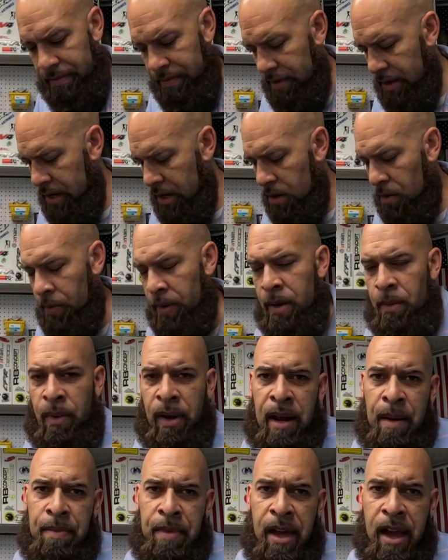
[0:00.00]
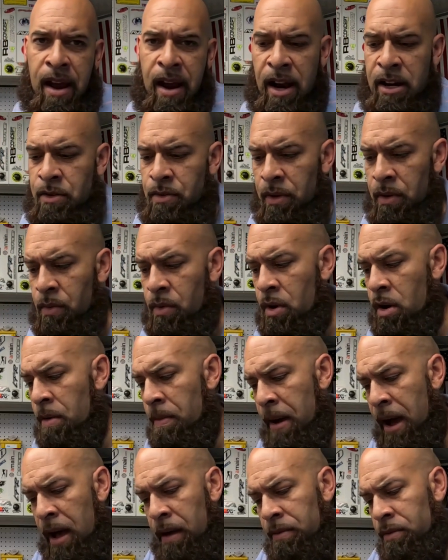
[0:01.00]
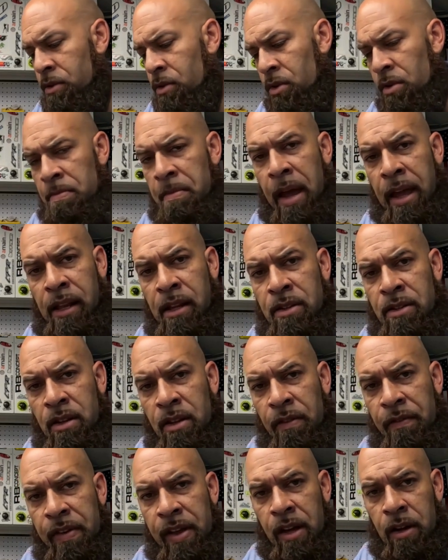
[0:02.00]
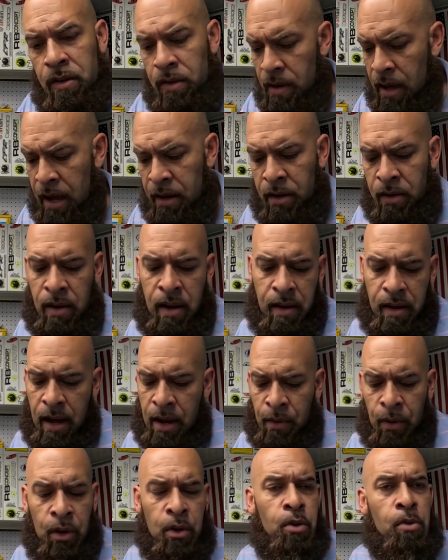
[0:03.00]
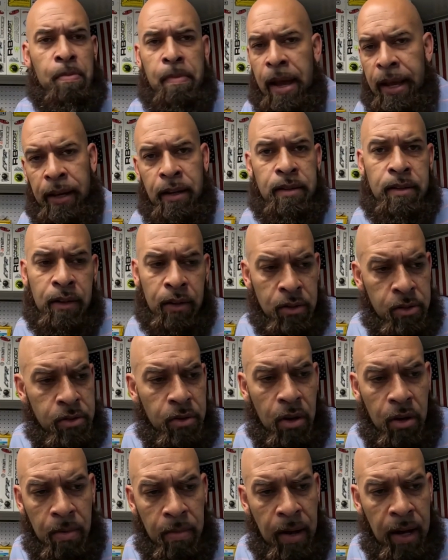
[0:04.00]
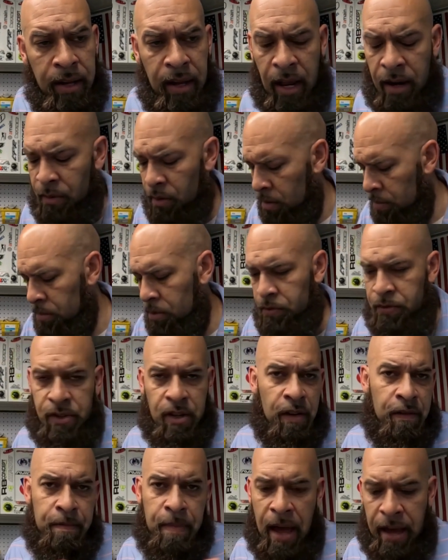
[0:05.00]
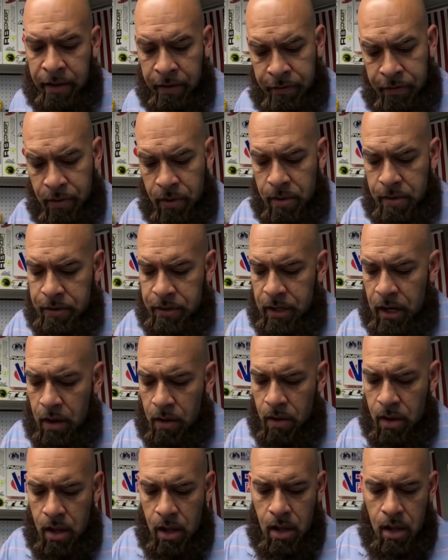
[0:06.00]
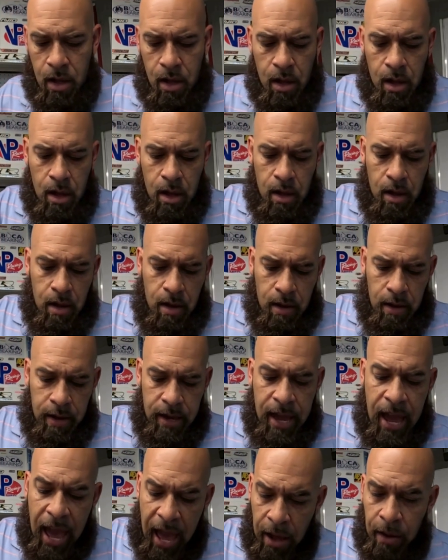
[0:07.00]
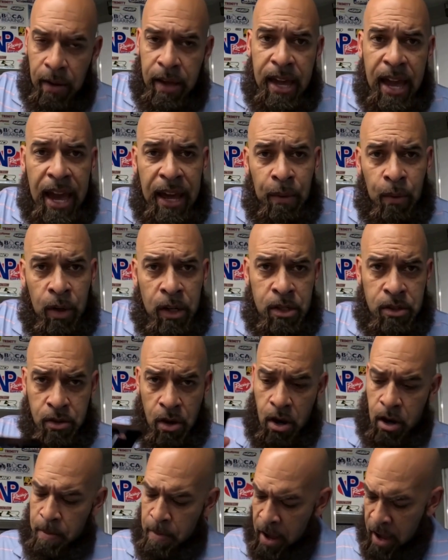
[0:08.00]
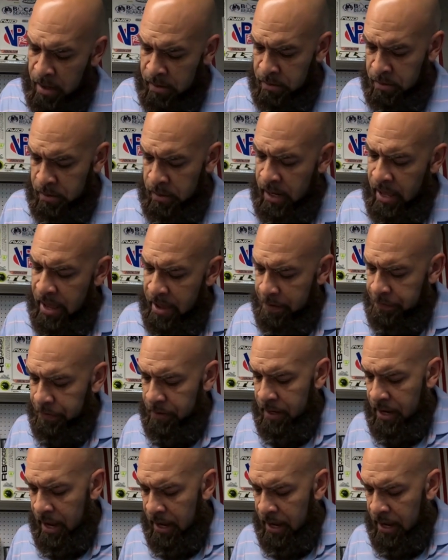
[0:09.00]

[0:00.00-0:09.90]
You know, when I'm there, I just want to worry about doing maintenance on the vehicle. I don't want to do maintenance on the starter box. I don't want to move stuff back and forth. So he had one starter box left, and